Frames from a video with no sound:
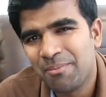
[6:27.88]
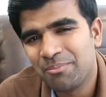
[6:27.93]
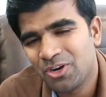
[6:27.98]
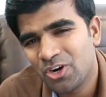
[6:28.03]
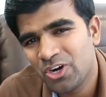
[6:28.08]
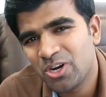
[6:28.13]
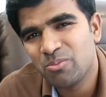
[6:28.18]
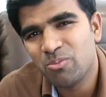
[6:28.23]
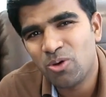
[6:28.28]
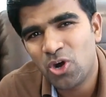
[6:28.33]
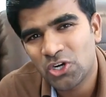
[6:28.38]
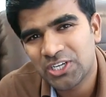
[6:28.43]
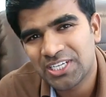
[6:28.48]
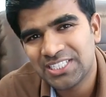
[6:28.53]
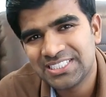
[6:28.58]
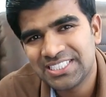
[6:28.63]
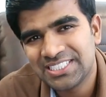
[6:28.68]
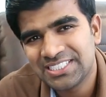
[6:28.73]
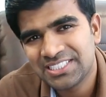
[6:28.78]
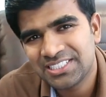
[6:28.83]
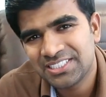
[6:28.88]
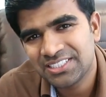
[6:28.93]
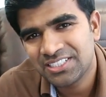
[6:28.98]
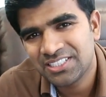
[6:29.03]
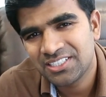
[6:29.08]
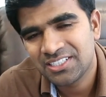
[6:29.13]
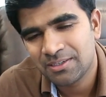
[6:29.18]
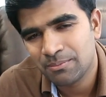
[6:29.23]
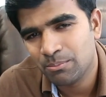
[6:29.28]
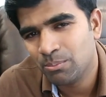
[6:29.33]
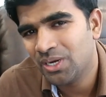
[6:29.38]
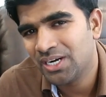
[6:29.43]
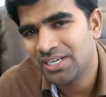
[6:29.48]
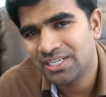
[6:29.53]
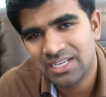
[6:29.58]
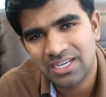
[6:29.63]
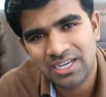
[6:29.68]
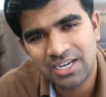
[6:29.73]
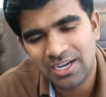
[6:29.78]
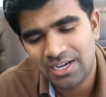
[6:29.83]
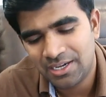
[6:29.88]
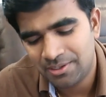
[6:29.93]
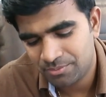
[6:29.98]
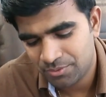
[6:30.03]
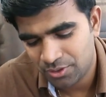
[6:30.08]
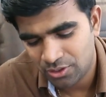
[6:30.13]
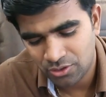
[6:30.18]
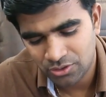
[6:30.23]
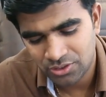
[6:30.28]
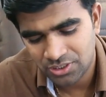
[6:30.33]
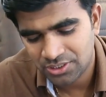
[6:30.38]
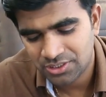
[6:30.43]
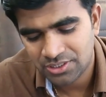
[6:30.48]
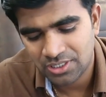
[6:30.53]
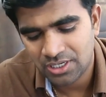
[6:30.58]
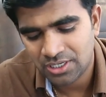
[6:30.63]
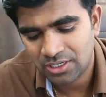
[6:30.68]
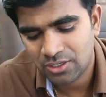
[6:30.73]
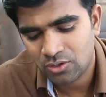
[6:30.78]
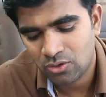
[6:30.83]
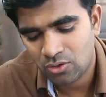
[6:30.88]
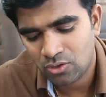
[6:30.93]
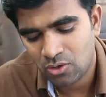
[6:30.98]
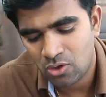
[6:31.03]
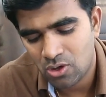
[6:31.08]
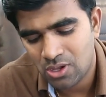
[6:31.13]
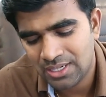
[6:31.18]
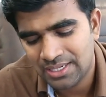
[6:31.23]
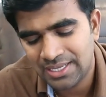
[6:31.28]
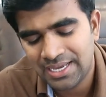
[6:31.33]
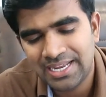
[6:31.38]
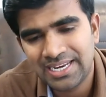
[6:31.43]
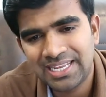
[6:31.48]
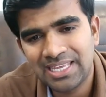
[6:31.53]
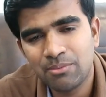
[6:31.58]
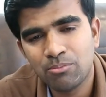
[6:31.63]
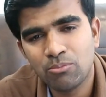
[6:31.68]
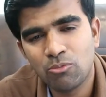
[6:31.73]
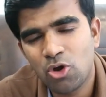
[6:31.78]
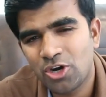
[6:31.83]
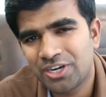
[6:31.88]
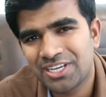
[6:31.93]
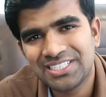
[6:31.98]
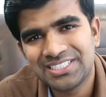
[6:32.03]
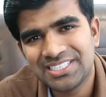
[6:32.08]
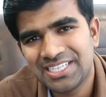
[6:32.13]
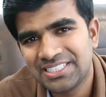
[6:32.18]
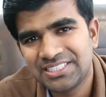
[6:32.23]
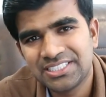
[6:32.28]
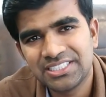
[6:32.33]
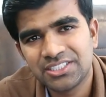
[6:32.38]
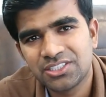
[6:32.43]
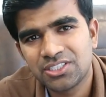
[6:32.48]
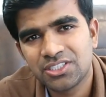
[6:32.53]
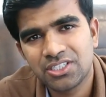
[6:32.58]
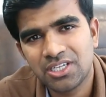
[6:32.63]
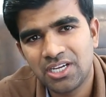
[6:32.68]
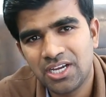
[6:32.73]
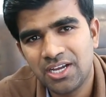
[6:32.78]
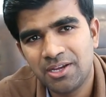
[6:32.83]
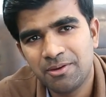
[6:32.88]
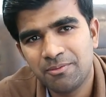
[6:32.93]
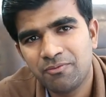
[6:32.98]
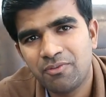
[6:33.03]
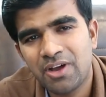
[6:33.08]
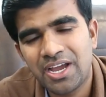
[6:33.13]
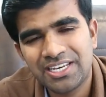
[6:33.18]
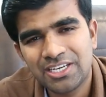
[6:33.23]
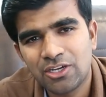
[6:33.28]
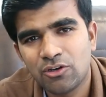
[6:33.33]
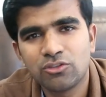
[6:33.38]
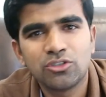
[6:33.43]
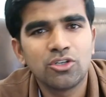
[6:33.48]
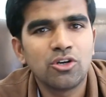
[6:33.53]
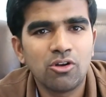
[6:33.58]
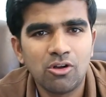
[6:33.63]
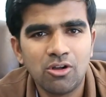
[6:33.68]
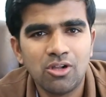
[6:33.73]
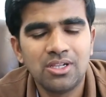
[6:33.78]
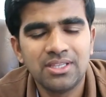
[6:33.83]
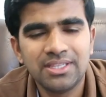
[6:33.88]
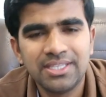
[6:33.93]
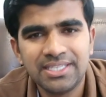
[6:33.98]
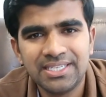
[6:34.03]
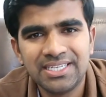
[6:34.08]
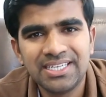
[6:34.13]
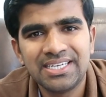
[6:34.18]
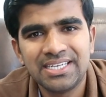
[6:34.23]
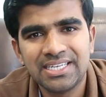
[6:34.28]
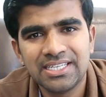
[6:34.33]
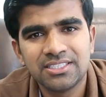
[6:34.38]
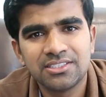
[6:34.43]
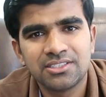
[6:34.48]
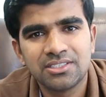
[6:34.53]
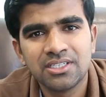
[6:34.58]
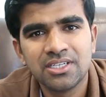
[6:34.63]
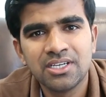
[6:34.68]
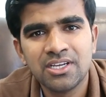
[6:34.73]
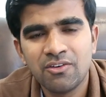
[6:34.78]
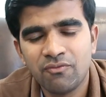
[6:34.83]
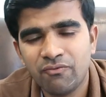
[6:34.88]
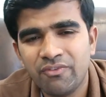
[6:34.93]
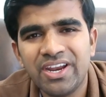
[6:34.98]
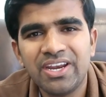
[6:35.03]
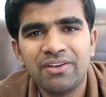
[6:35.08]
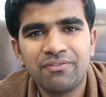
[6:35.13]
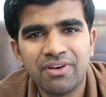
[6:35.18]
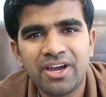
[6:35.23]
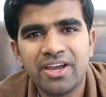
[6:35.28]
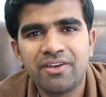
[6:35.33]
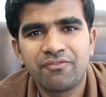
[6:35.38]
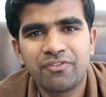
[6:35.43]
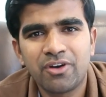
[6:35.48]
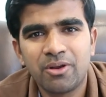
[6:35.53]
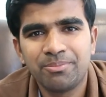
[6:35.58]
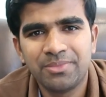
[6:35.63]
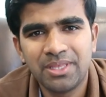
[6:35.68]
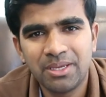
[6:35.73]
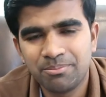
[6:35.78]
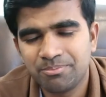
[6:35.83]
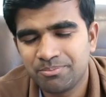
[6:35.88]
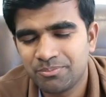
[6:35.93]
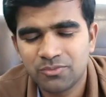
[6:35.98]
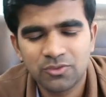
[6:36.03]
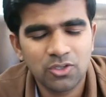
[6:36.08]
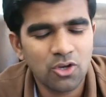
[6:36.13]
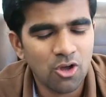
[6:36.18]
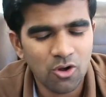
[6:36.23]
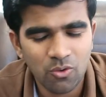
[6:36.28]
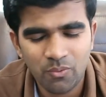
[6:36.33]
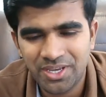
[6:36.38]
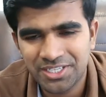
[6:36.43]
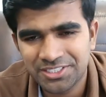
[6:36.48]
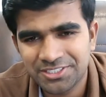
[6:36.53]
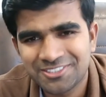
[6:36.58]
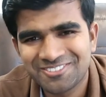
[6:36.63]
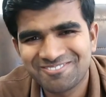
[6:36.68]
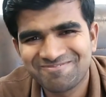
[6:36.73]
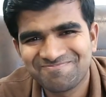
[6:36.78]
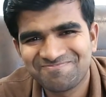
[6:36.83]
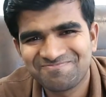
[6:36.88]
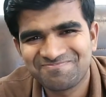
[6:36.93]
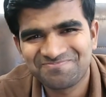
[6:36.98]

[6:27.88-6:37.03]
I'm not a mortgage agent, but uh, you know, just uh, call any mortgage agent, uh, find out all the details, verify from them always.